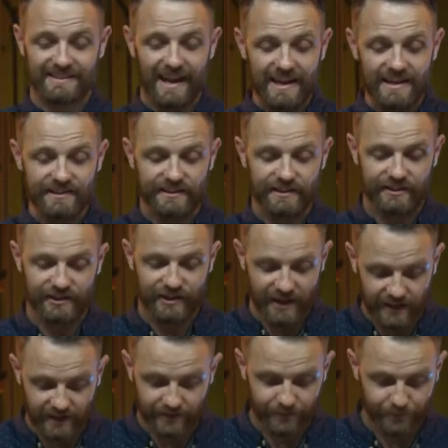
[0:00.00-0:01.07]
it stays
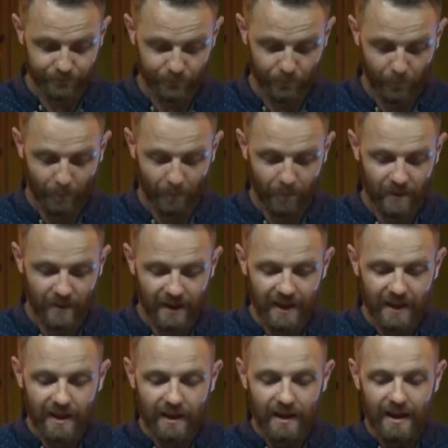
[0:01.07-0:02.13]
shaken,
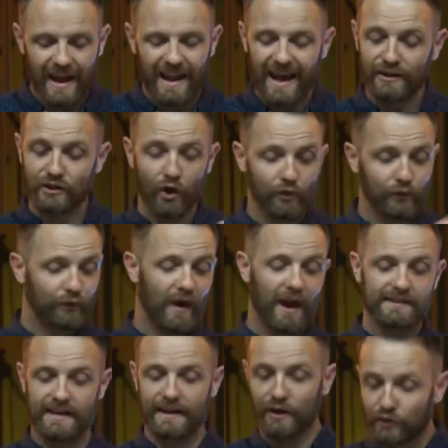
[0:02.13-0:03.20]
and I don't
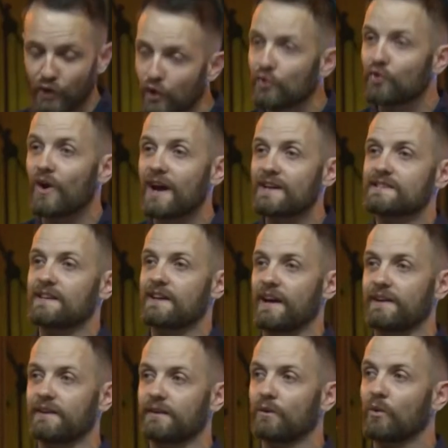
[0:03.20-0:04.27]
fight and I don't rise
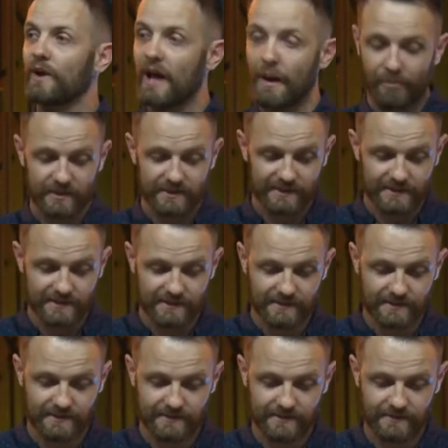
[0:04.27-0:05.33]
again, what happens?
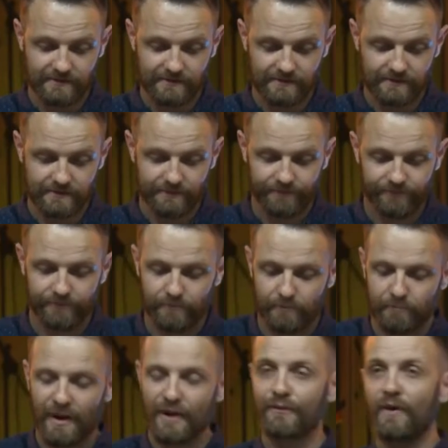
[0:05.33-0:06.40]

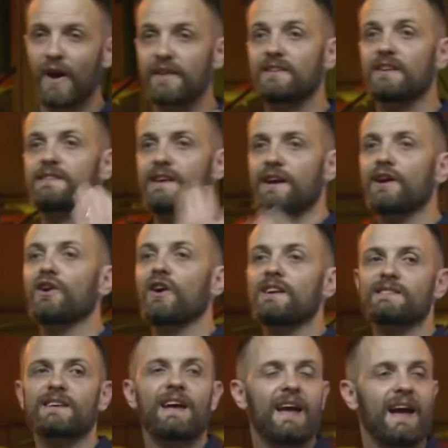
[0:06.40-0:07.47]
My faith
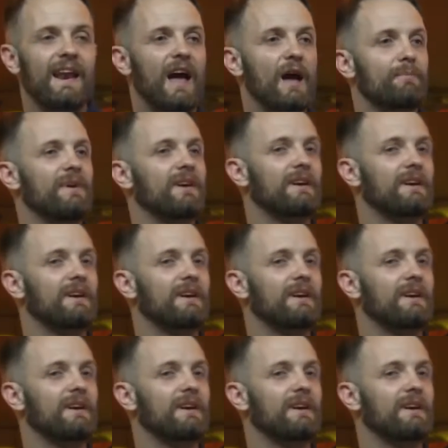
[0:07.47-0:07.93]
deteriorates and I